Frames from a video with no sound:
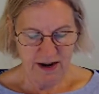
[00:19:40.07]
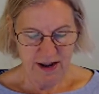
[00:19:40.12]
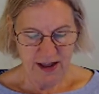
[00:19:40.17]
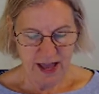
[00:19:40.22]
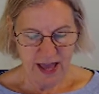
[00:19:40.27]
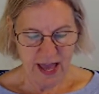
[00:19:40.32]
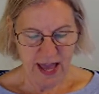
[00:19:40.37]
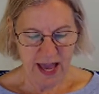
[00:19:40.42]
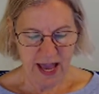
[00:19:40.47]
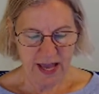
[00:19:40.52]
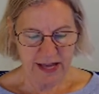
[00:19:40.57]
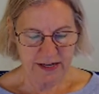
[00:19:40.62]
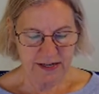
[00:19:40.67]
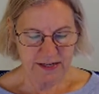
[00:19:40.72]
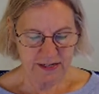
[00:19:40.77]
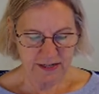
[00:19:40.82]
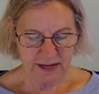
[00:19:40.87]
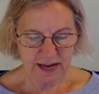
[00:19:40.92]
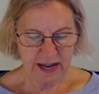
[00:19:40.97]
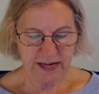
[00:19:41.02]

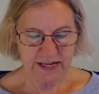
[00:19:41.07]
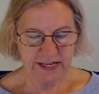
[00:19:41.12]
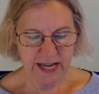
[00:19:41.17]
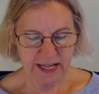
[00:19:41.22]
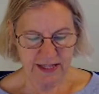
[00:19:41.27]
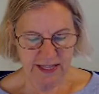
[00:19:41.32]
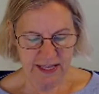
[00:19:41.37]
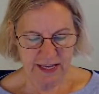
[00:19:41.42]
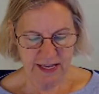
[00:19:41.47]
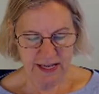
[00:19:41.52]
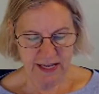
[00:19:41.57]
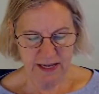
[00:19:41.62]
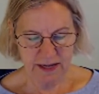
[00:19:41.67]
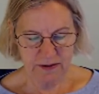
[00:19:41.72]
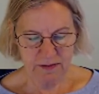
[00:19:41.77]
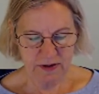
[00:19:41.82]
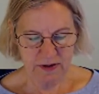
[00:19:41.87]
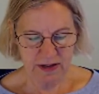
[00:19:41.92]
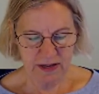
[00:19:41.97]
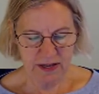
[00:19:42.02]
and I take the
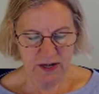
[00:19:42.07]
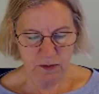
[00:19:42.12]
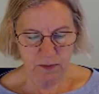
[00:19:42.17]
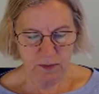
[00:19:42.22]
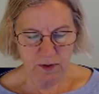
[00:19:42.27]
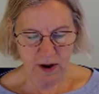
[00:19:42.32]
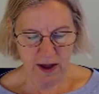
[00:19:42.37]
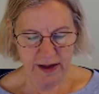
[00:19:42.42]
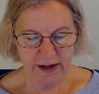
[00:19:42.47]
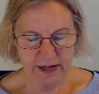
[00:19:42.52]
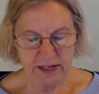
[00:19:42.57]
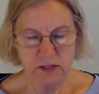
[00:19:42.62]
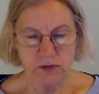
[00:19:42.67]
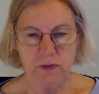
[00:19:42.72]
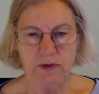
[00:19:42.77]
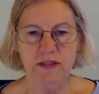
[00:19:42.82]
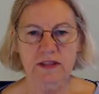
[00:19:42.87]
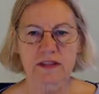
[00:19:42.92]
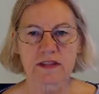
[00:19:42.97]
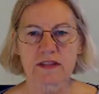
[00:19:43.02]
inner product
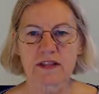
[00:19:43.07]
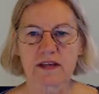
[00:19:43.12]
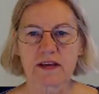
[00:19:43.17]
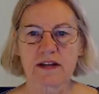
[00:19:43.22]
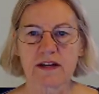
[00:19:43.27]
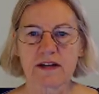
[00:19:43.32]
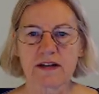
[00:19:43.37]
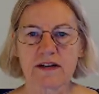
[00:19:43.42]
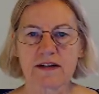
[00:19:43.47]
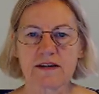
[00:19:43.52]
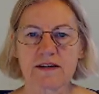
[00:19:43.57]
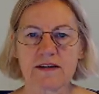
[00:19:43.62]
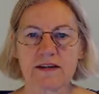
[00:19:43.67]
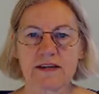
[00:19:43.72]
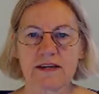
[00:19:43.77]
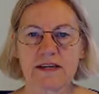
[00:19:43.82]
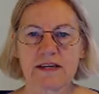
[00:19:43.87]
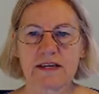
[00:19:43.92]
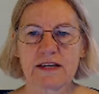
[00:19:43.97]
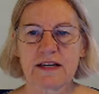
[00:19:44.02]
with,
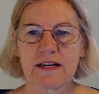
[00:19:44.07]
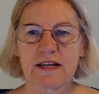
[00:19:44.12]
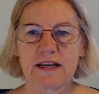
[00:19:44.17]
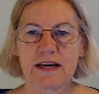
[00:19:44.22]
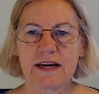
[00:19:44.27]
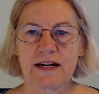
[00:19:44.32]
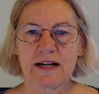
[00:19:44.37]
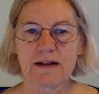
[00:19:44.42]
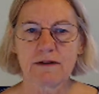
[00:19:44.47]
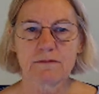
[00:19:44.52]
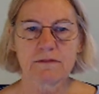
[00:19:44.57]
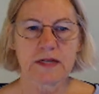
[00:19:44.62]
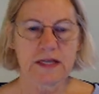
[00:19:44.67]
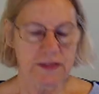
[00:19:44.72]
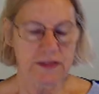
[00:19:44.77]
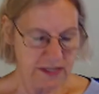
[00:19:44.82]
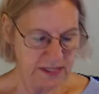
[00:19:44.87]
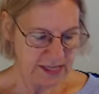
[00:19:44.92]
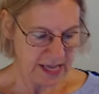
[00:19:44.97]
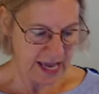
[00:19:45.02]
in
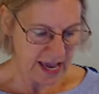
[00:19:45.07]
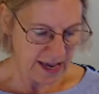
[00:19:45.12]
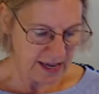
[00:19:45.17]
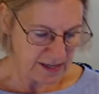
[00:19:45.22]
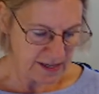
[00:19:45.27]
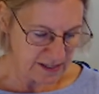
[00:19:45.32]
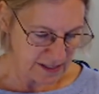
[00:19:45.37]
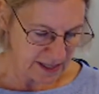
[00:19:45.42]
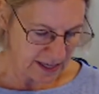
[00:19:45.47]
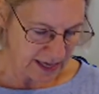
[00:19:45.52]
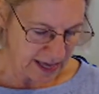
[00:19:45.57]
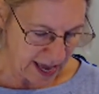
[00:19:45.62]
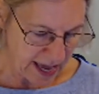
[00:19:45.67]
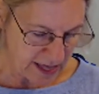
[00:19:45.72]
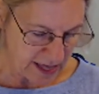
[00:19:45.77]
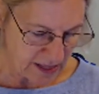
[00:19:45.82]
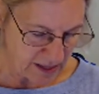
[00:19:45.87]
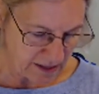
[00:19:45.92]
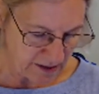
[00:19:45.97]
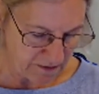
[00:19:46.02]
this case, the
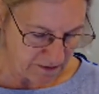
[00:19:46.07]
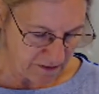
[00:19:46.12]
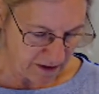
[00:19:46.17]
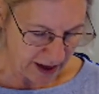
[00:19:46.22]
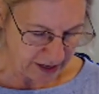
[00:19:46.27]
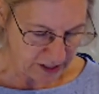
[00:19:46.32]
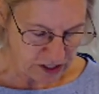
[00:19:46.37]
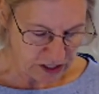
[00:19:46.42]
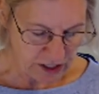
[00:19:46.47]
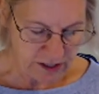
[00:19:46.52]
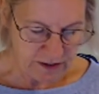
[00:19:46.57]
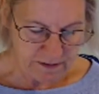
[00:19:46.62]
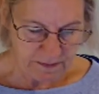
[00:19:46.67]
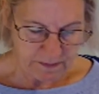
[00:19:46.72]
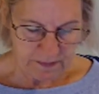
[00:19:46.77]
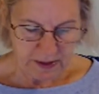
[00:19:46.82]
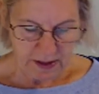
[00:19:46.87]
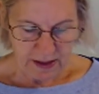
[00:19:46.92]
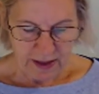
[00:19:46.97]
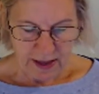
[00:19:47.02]
kth vector.
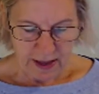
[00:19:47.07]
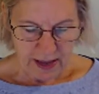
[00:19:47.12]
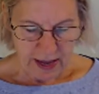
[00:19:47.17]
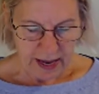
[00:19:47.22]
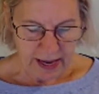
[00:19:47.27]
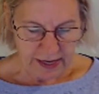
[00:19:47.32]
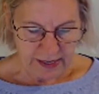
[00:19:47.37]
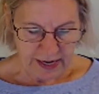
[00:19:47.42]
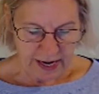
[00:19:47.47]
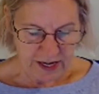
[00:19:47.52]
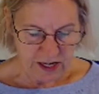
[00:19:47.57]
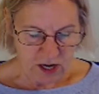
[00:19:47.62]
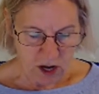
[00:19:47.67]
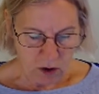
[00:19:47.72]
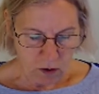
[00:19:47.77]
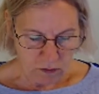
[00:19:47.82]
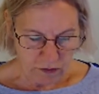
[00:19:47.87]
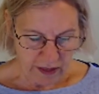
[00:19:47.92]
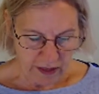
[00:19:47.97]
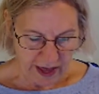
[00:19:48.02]
And I
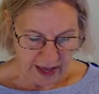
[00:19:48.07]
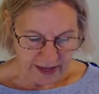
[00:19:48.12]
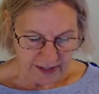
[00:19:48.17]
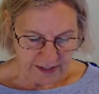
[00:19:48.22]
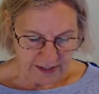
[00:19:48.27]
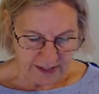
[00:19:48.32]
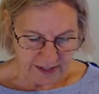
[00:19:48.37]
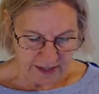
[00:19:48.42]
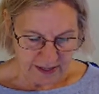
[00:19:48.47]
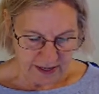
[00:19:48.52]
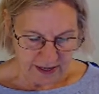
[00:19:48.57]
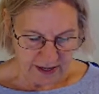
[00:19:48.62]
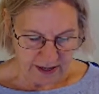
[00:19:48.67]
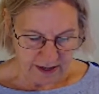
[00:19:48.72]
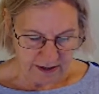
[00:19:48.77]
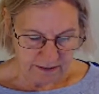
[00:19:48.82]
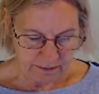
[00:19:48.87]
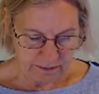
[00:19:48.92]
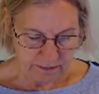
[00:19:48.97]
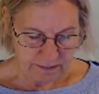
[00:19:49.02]
know that
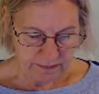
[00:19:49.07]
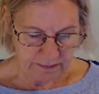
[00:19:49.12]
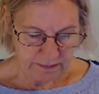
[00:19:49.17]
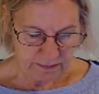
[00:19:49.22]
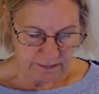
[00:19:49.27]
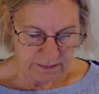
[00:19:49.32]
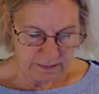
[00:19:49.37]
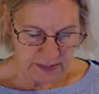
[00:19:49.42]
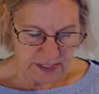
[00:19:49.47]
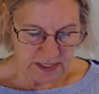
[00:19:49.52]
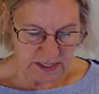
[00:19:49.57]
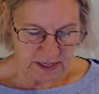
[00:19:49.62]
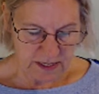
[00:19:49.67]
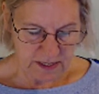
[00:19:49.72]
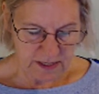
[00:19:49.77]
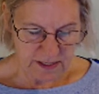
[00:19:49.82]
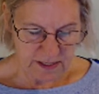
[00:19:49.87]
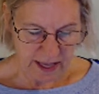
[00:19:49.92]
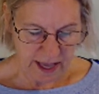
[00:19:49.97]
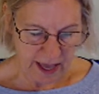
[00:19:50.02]
this
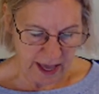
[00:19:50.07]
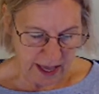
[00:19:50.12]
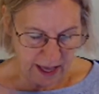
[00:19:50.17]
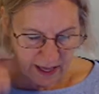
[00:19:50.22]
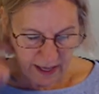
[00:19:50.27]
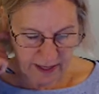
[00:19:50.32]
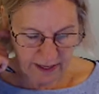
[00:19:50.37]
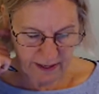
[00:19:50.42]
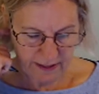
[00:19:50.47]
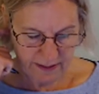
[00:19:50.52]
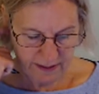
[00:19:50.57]
is a